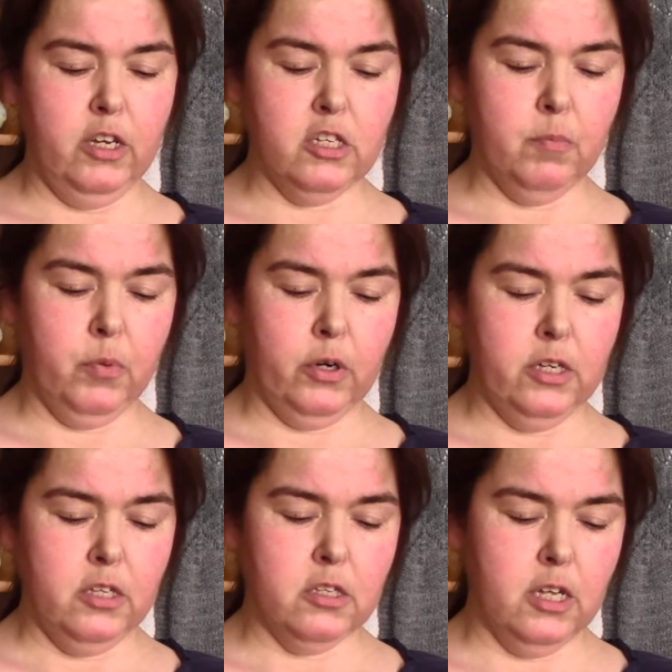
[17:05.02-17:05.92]

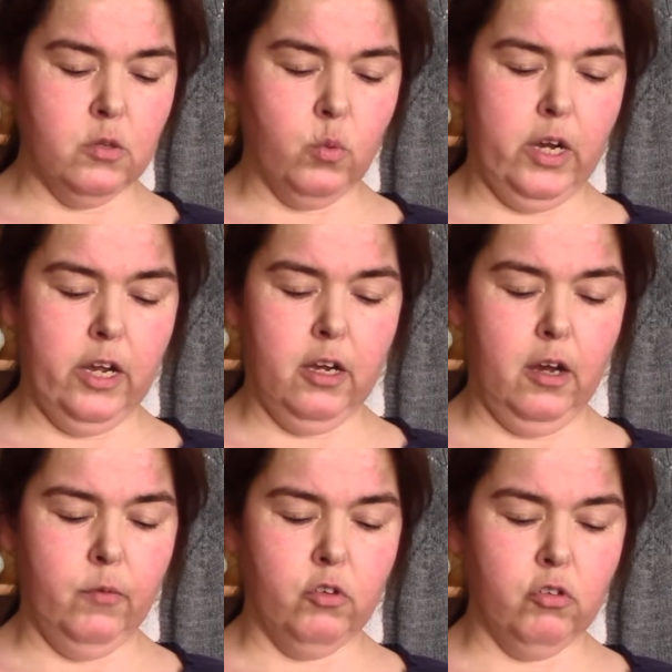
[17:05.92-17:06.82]
disappointed. That's why I
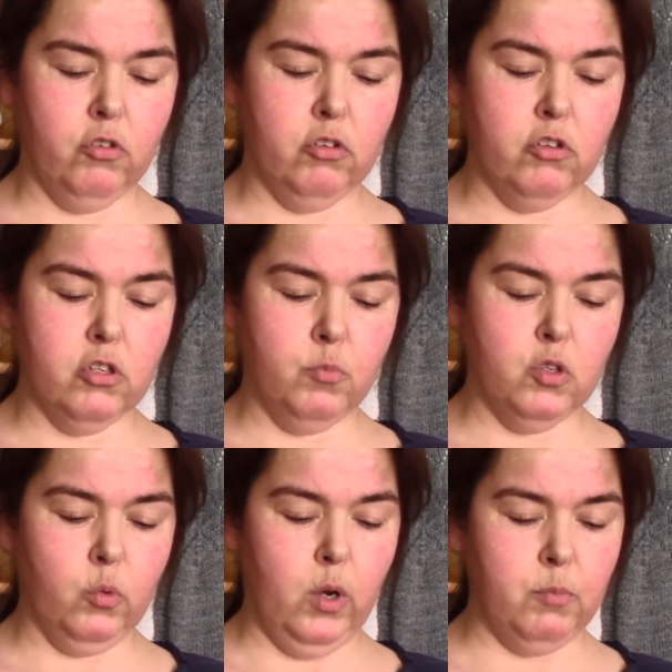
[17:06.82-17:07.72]
cancelled the
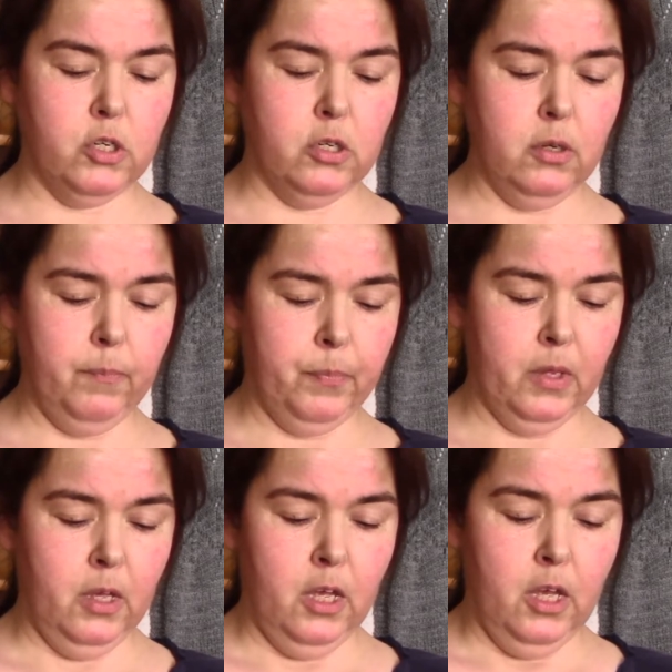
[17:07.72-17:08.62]
subscription.
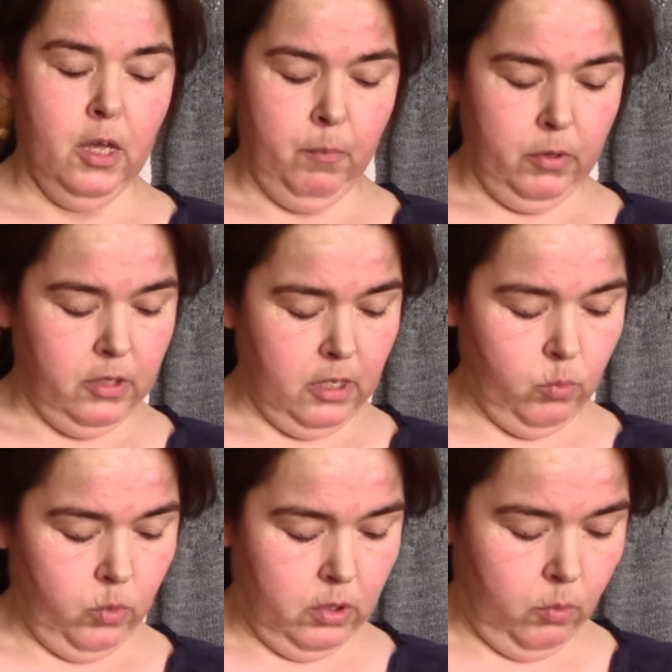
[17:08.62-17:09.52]
But
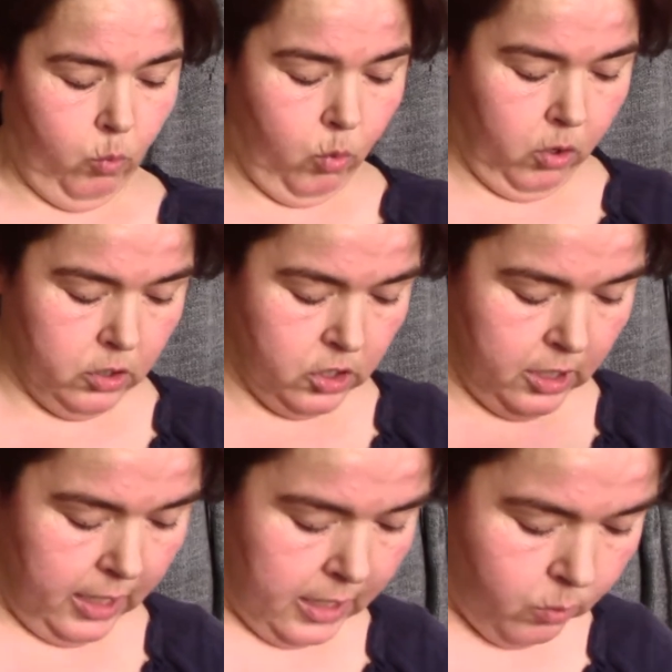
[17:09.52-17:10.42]
that one was,
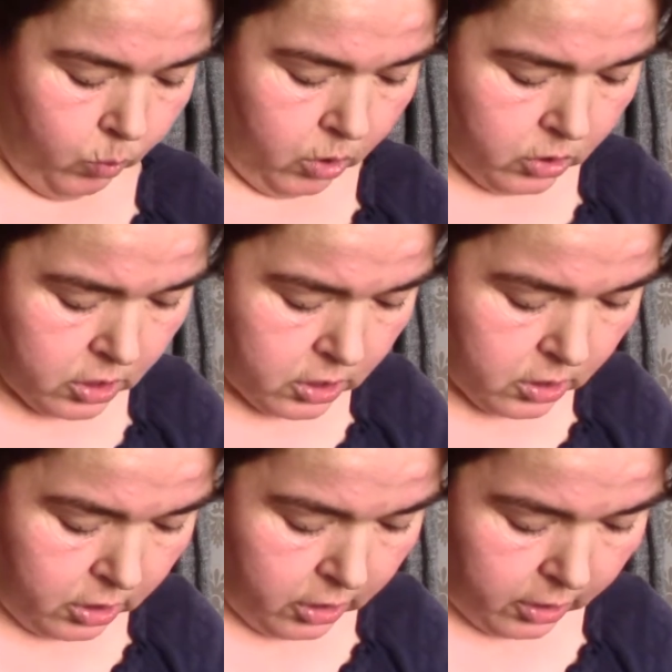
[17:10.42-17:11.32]
and it was
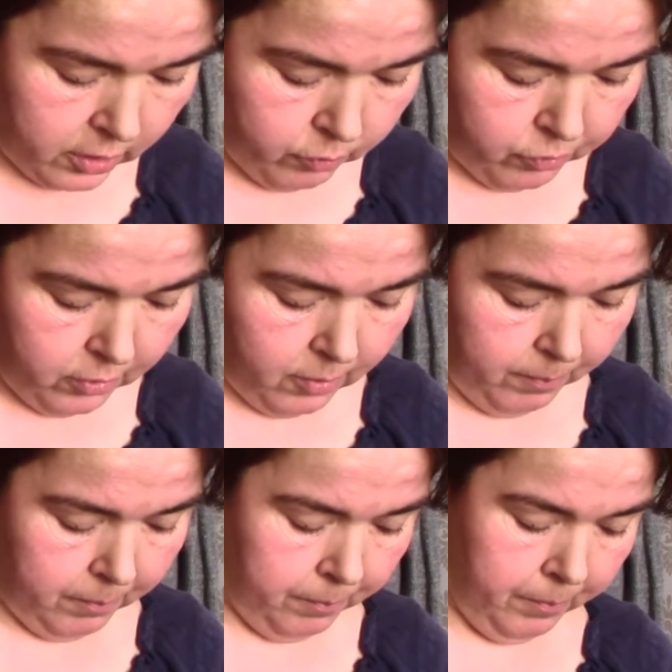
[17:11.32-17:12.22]
the yarn
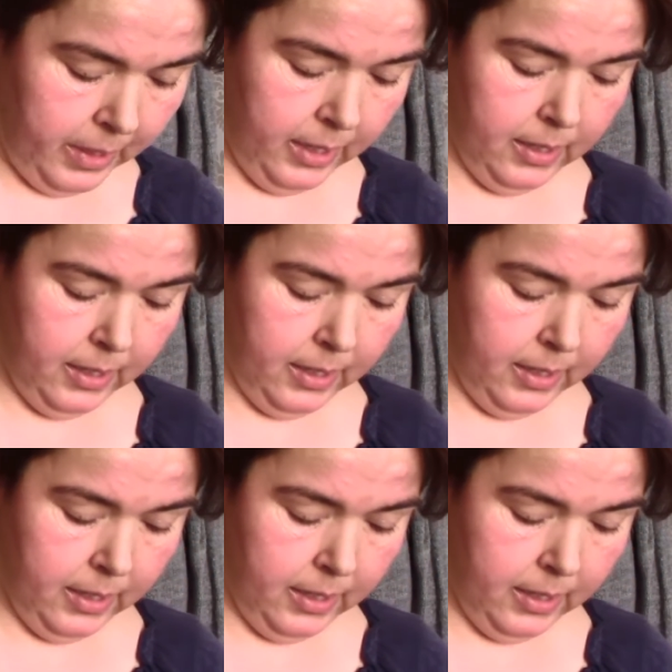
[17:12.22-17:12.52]
from,